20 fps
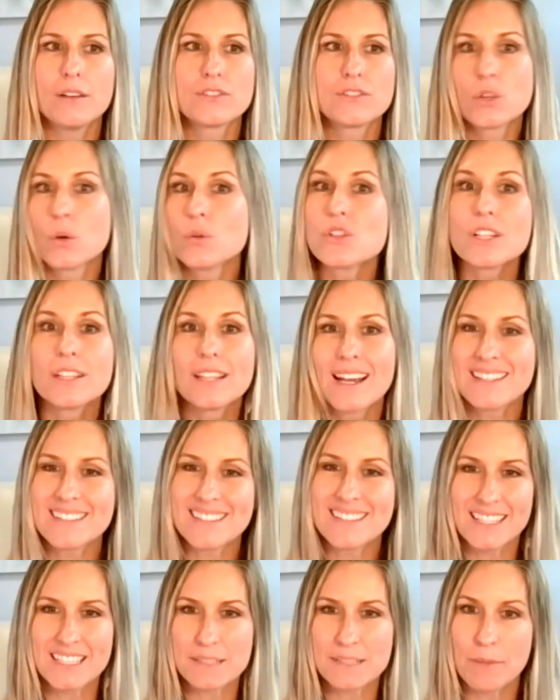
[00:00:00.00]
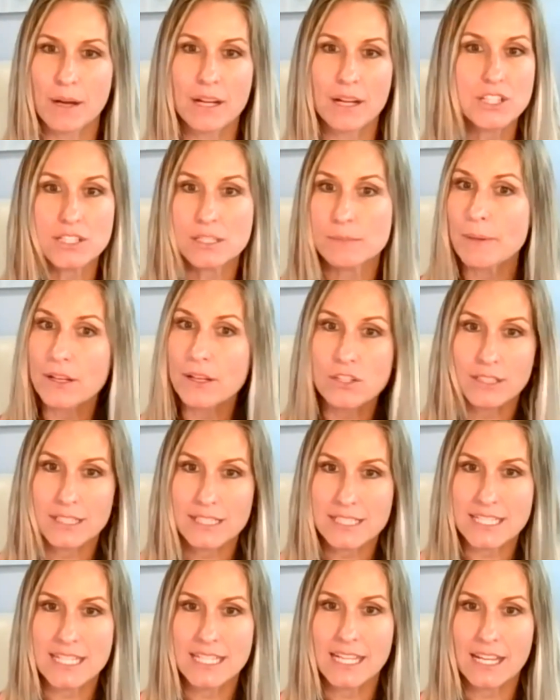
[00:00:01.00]
socializing as much, especially
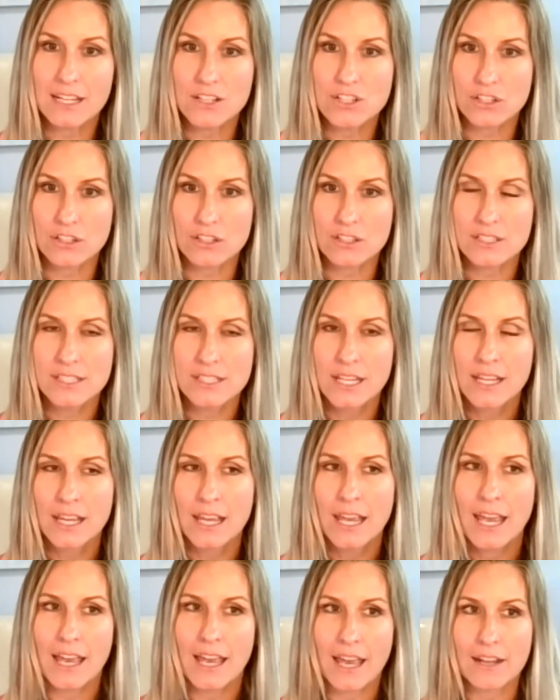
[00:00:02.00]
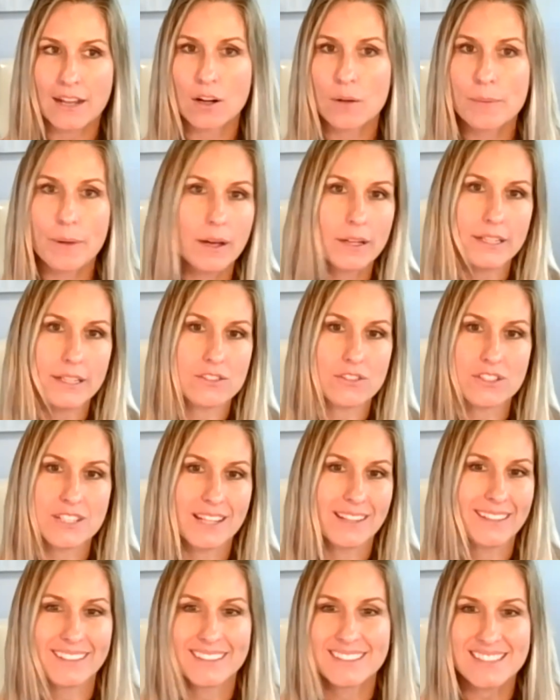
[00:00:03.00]
teenagers. And our bodies are
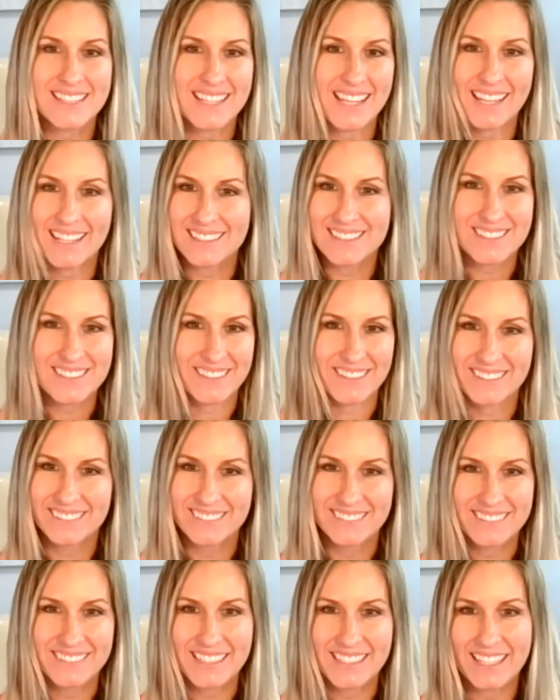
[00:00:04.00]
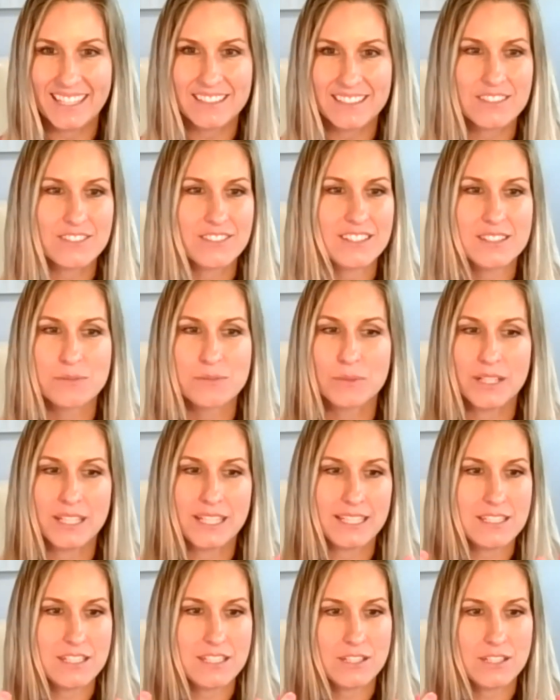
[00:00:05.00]
telling us the answer. The answer is we
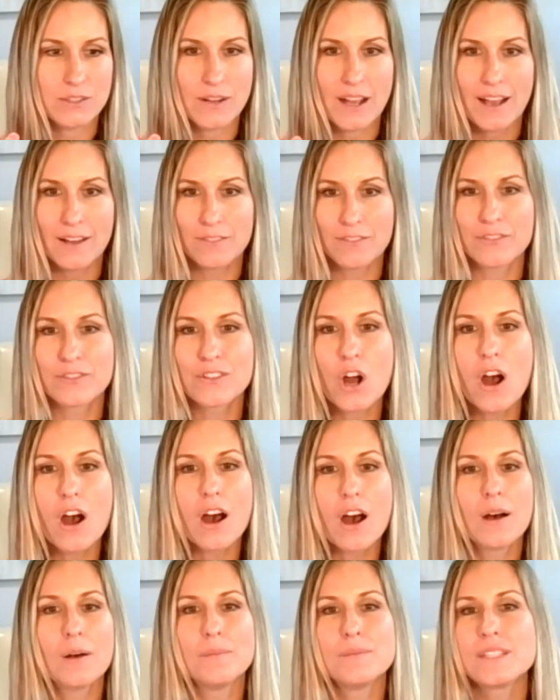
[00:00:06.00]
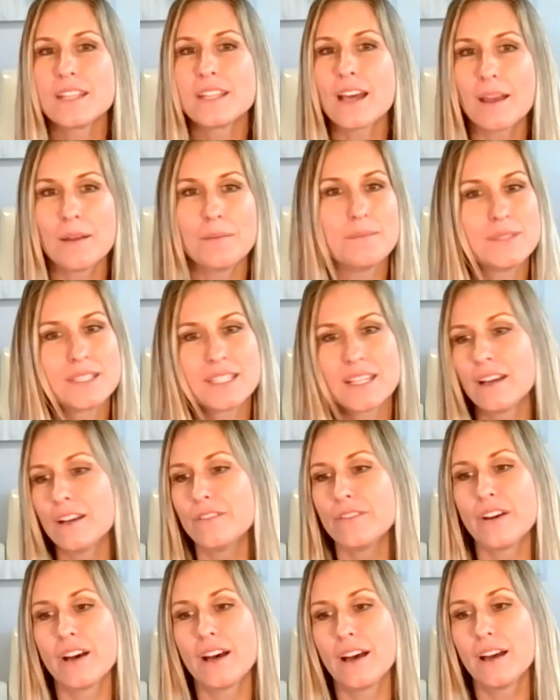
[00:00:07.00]
need to have calm times
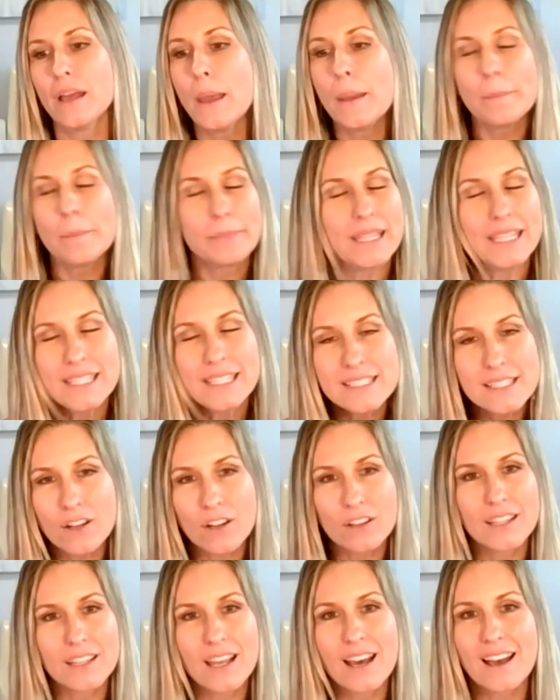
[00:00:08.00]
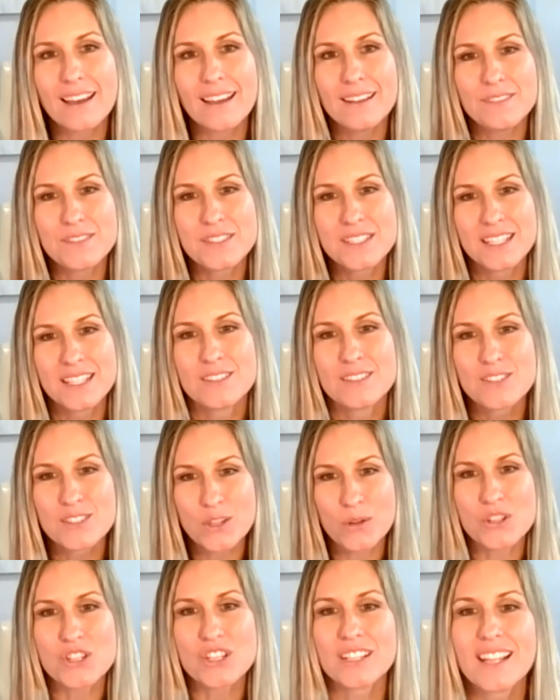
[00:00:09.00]
of peace in our lives,
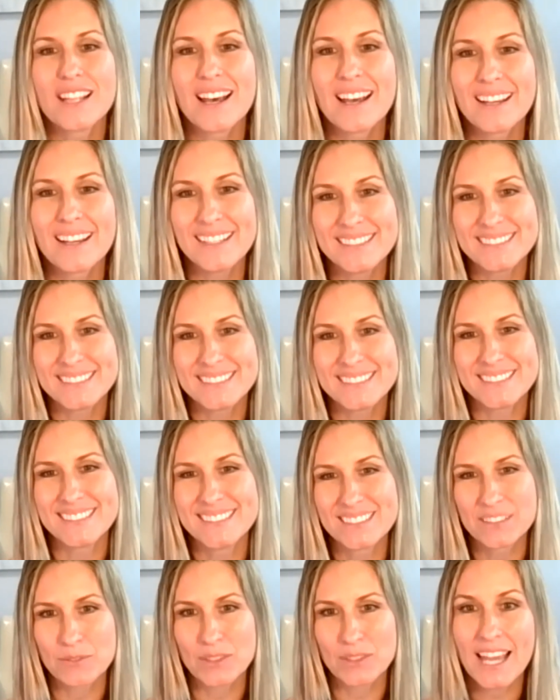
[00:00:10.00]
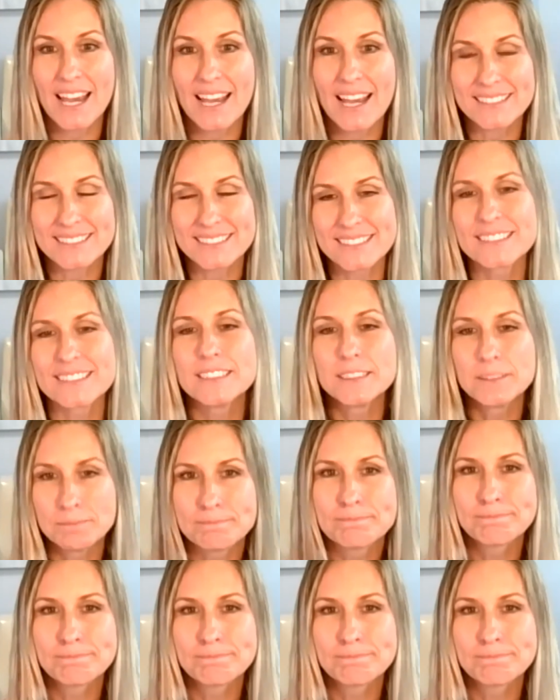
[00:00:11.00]
socialize, relax.